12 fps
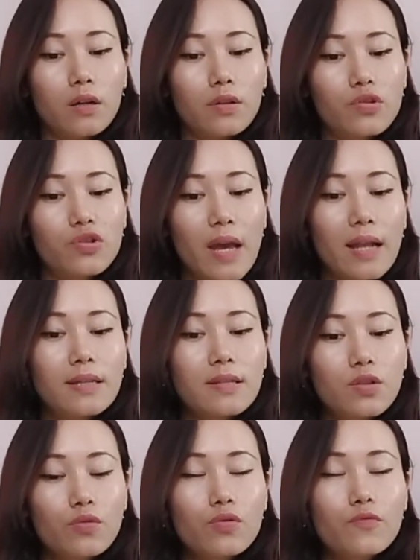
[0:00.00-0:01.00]
shall is
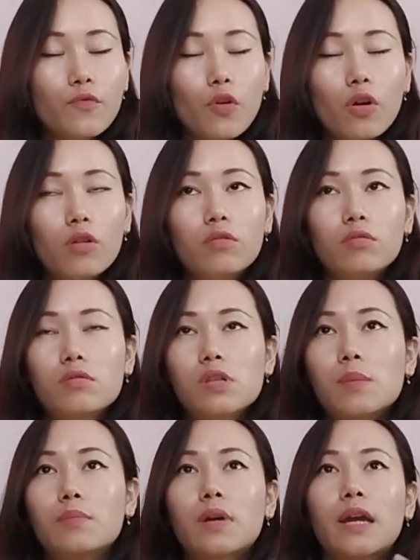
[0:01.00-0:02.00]
used for
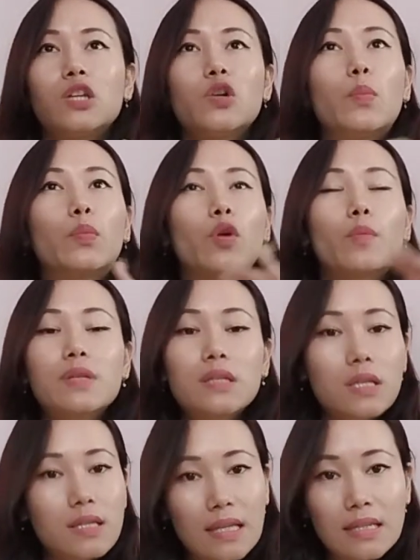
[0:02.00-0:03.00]
some kind of
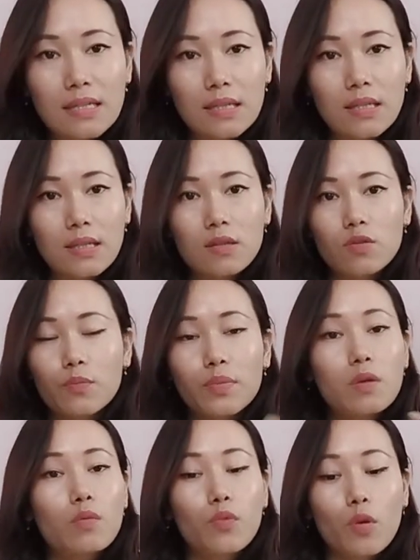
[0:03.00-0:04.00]
promising sentences or
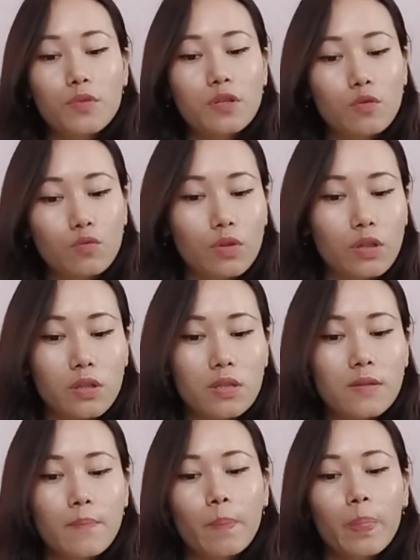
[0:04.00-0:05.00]
promising
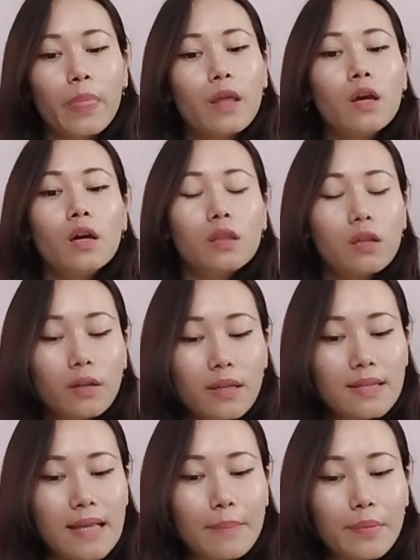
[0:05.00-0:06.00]
words. Third
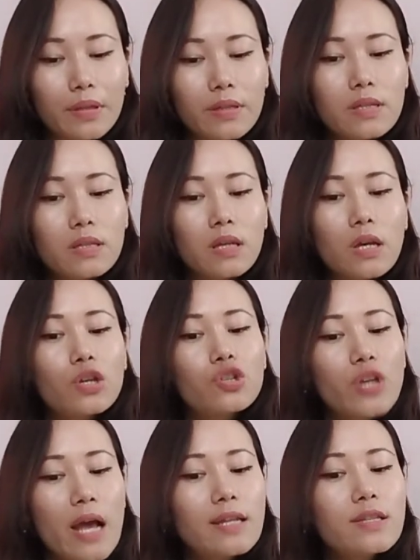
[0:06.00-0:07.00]
example is
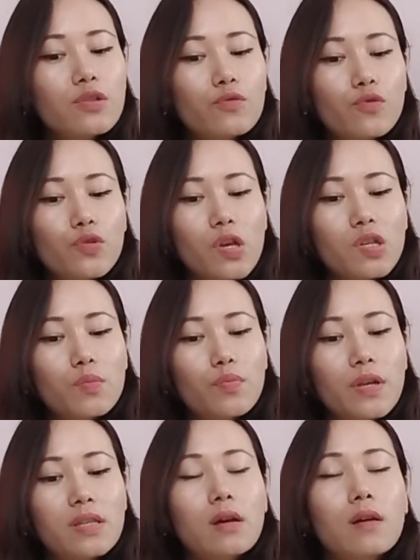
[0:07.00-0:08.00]
shall is used to
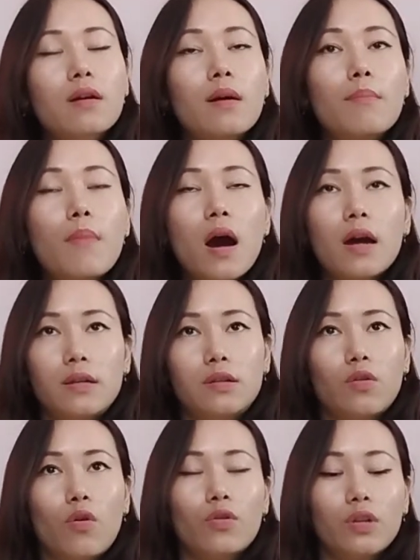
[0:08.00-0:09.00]
express a command
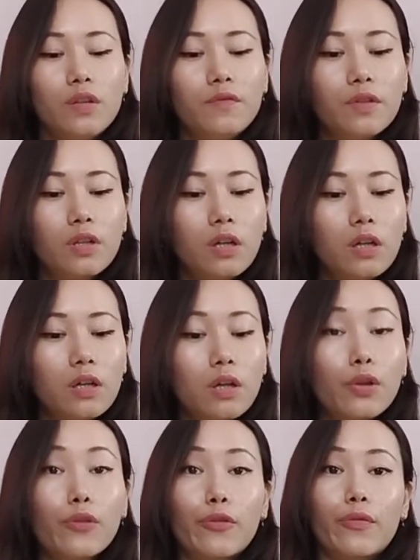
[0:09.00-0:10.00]
or even a
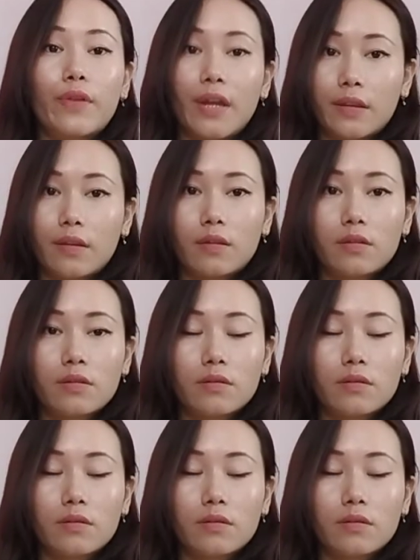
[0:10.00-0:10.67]
threat.